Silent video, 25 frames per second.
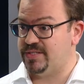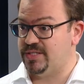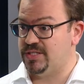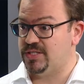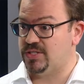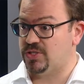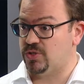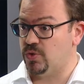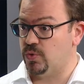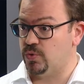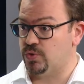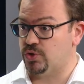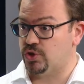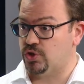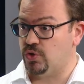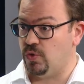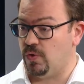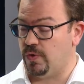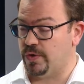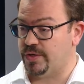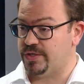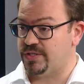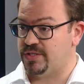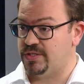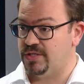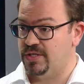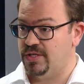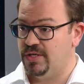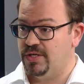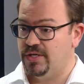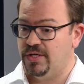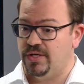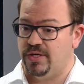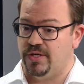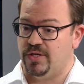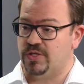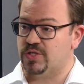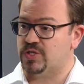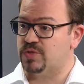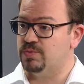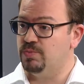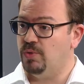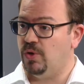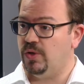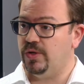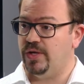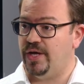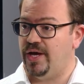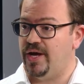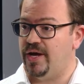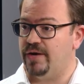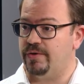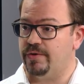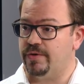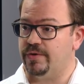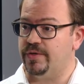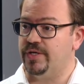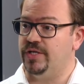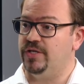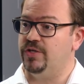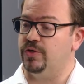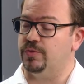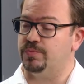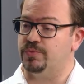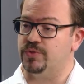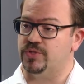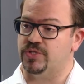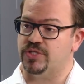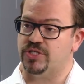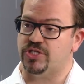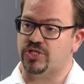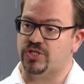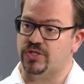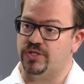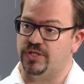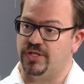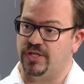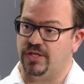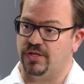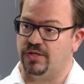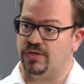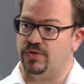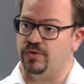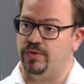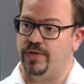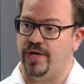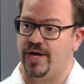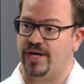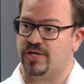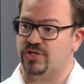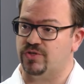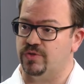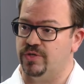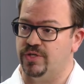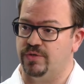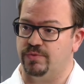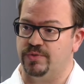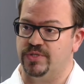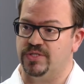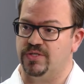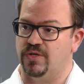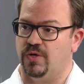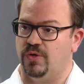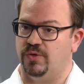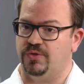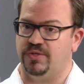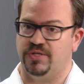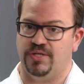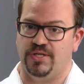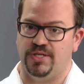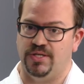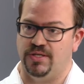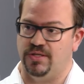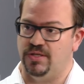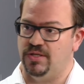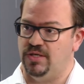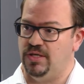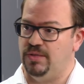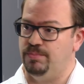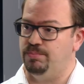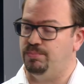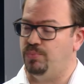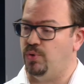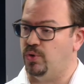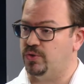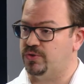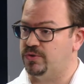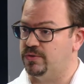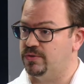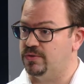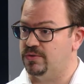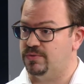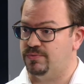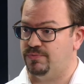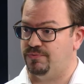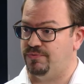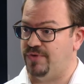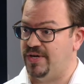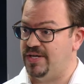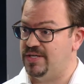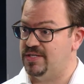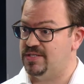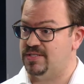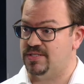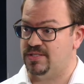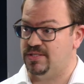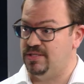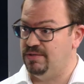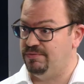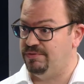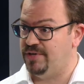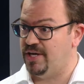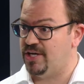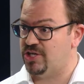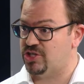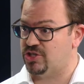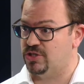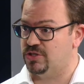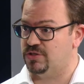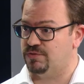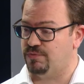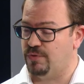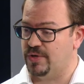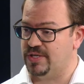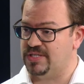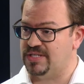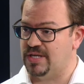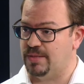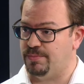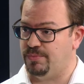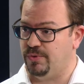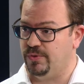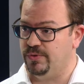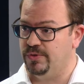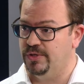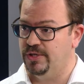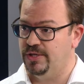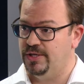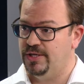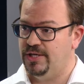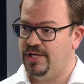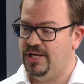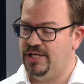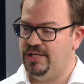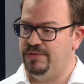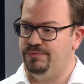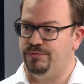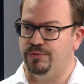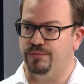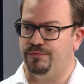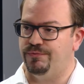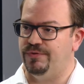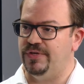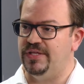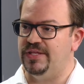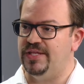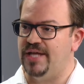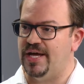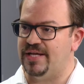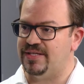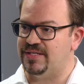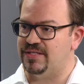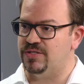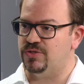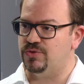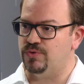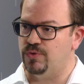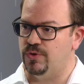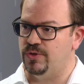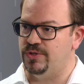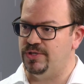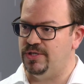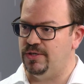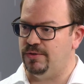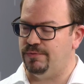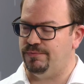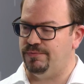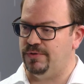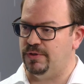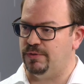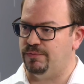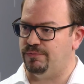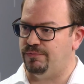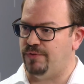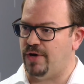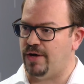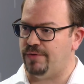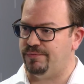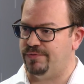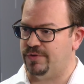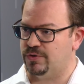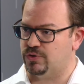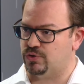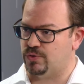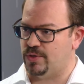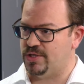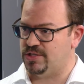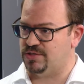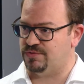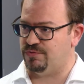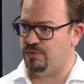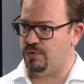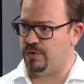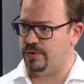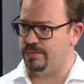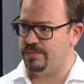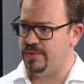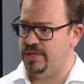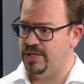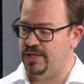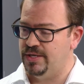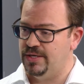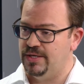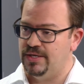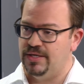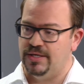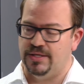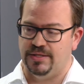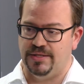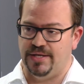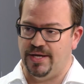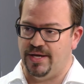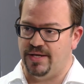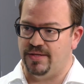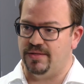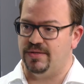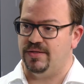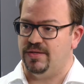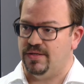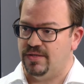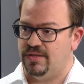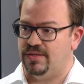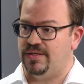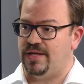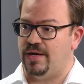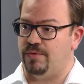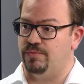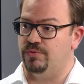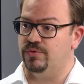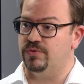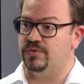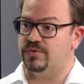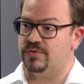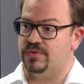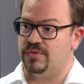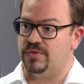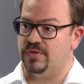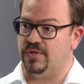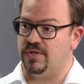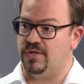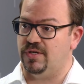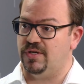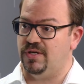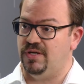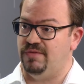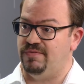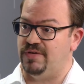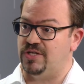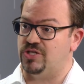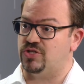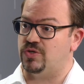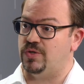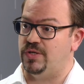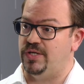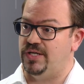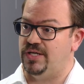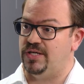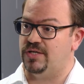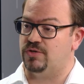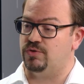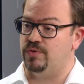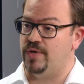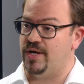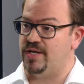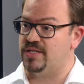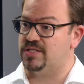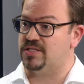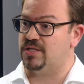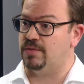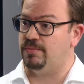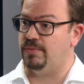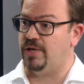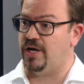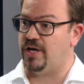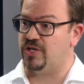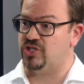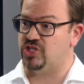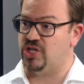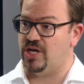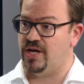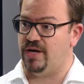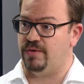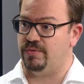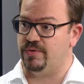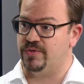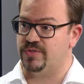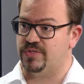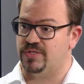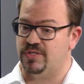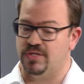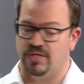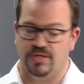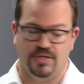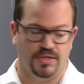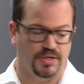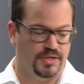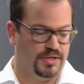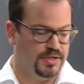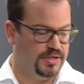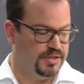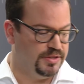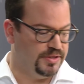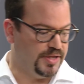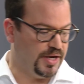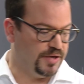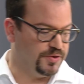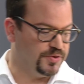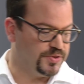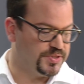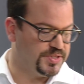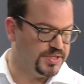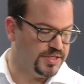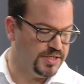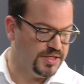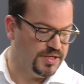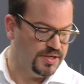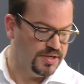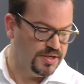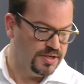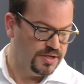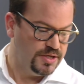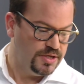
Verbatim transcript: is so short, a small error in your positioning could actually result in important phase deviations, for example. And if you feed that into a near field, far field transform, then that would uh, eventually create some large errors. Now you see,